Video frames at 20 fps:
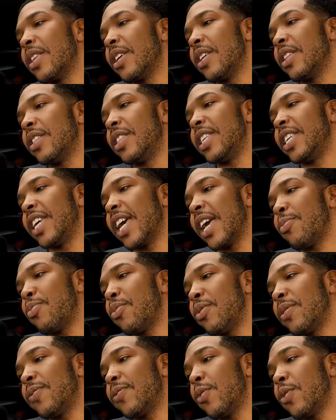The
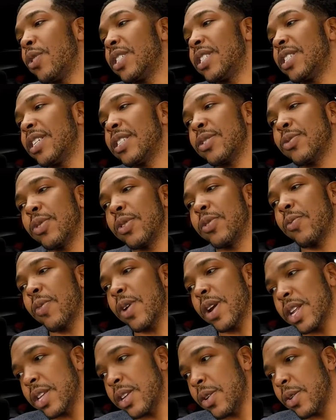8.4 inch touchscreen
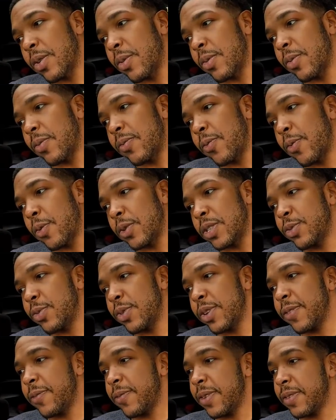radio for
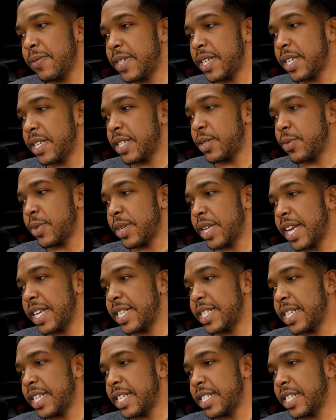2015 and
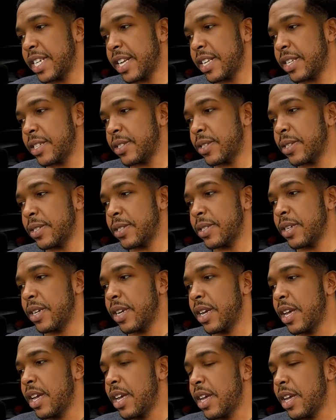2018 challengers.
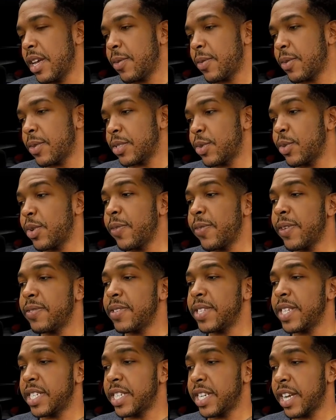Well,
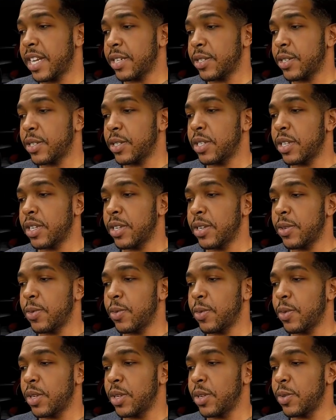2015 challengers, you will
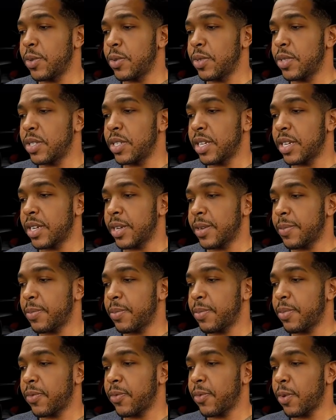lose
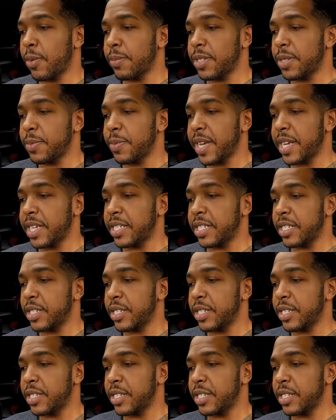performance pages.